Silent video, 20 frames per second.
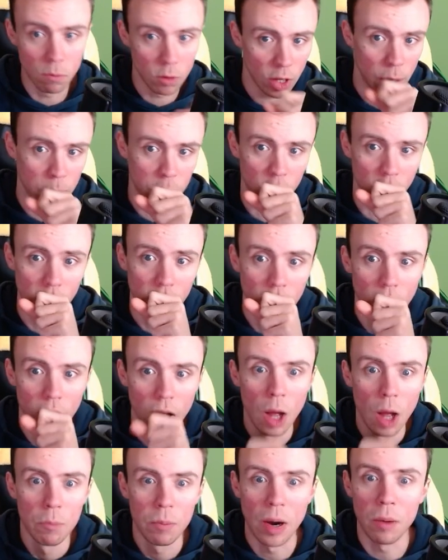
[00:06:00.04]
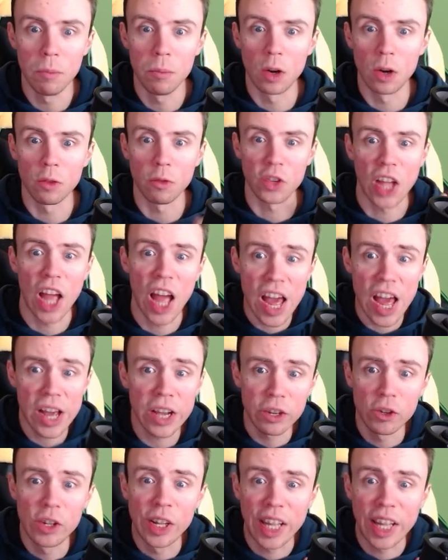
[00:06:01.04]
sorry, Paramount was
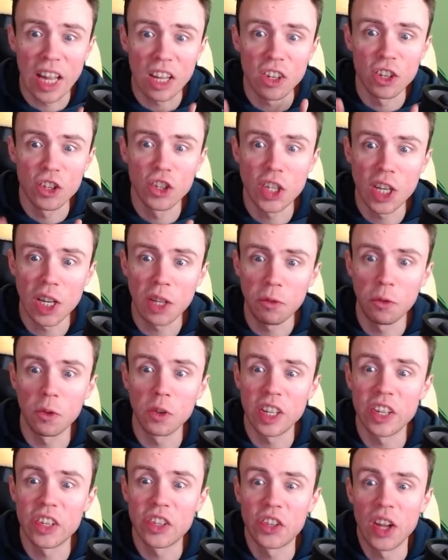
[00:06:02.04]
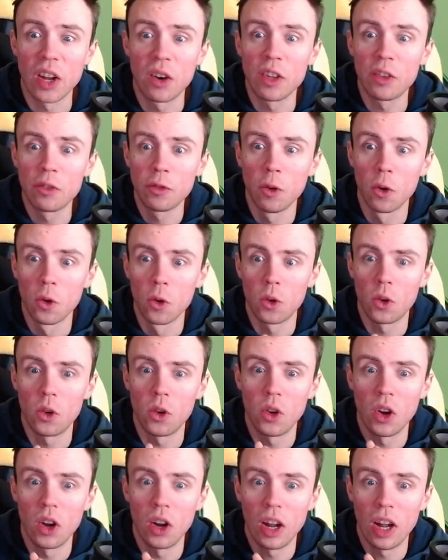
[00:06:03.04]
actually catching shit for this series for
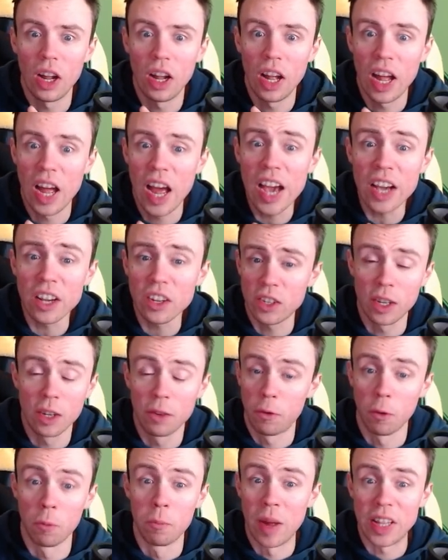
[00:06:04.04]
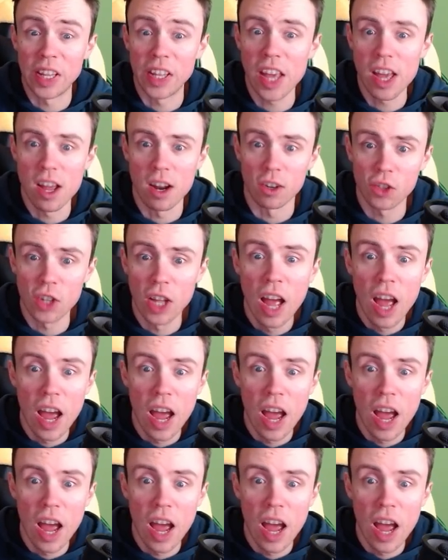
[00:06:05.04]
many years.